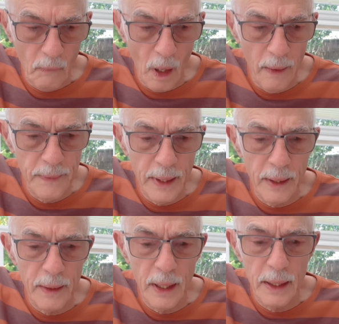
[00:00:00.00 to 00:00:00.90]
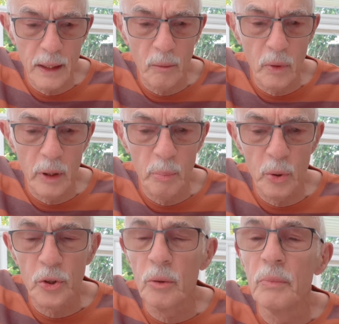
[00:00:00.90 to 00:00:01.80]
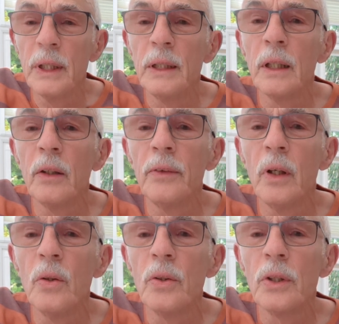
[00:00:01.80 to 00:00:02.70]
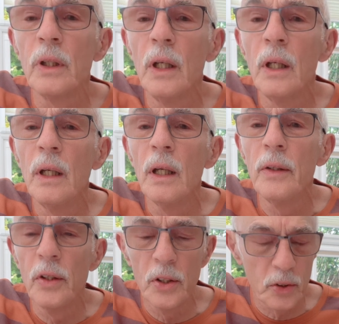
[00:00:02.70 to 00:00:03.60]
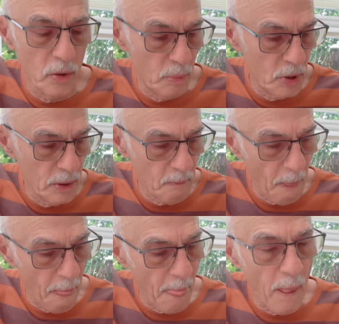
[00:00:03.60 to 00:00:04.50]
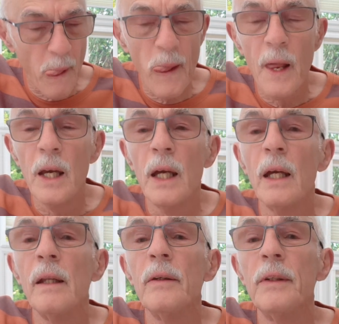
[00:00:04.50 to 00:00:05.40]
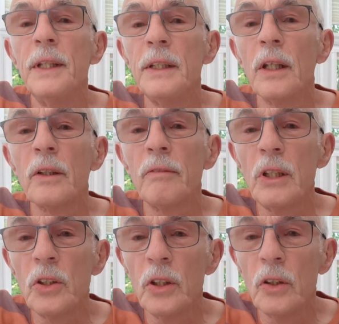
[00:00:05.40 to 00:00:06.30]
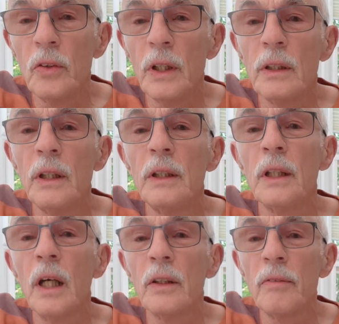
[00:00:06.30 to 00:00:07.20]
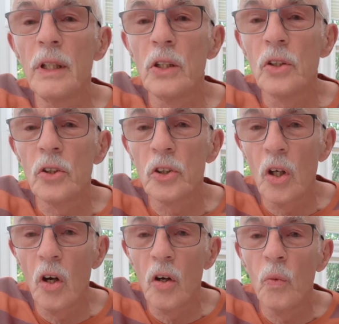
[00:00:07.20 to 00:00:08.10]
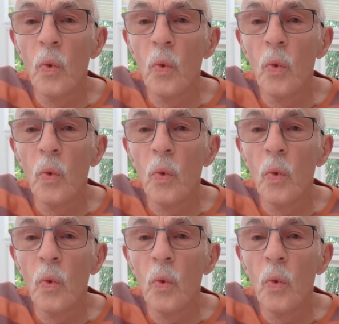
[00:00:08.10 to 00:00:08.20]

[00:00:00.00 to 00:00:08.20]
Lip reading: and then at the end I'm going to put some detailed notes in the description. Details of each tuning, details of each song and